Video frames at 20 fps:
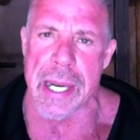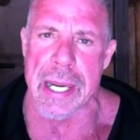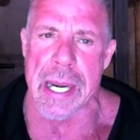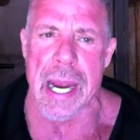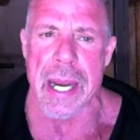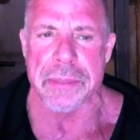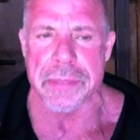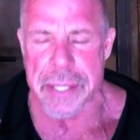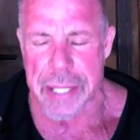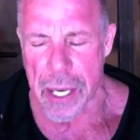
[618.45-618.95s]
And
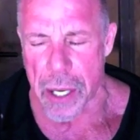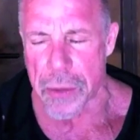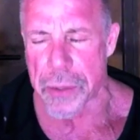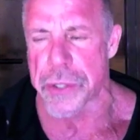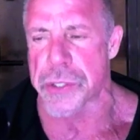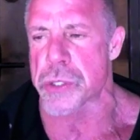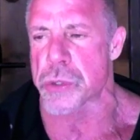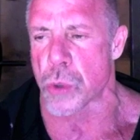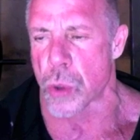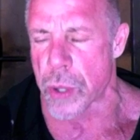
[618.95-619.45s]
I'll tell
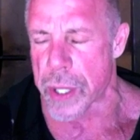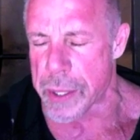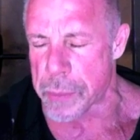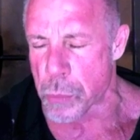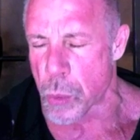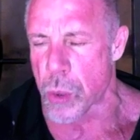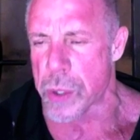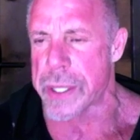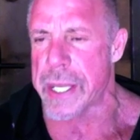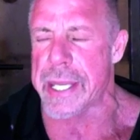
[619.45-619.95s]
the story in
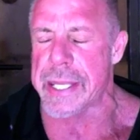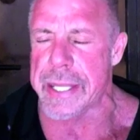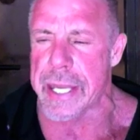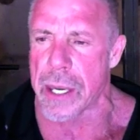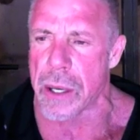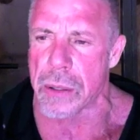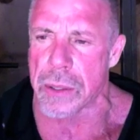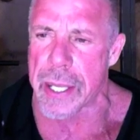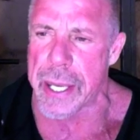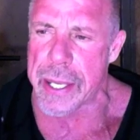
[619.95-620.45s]
more
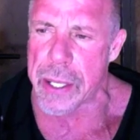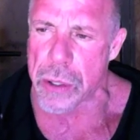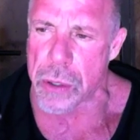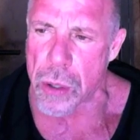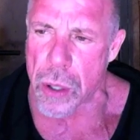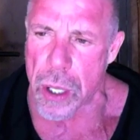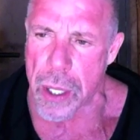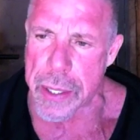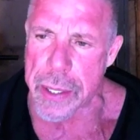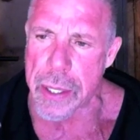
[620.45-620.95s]
detail later
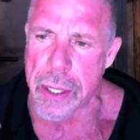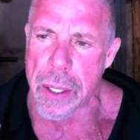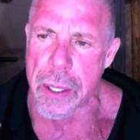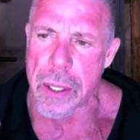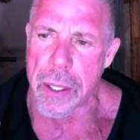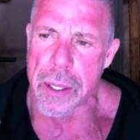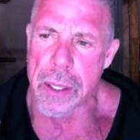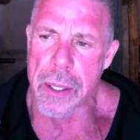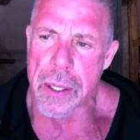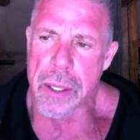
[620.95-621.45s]
on.
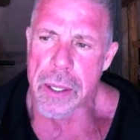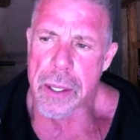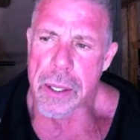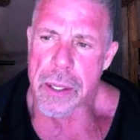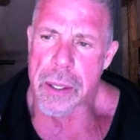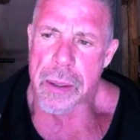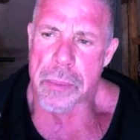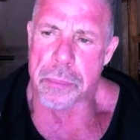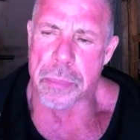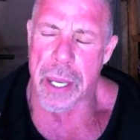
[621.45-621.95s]

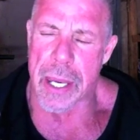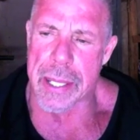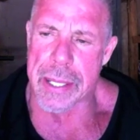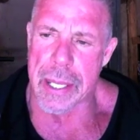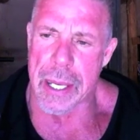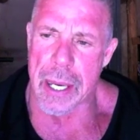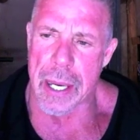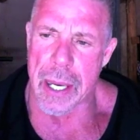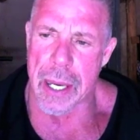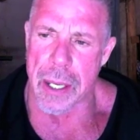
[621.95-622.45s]

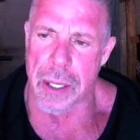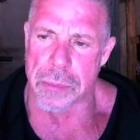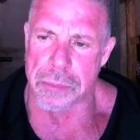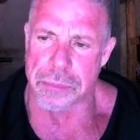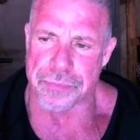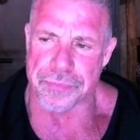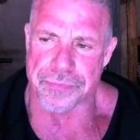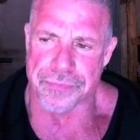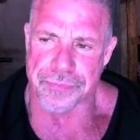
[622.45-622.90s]
But to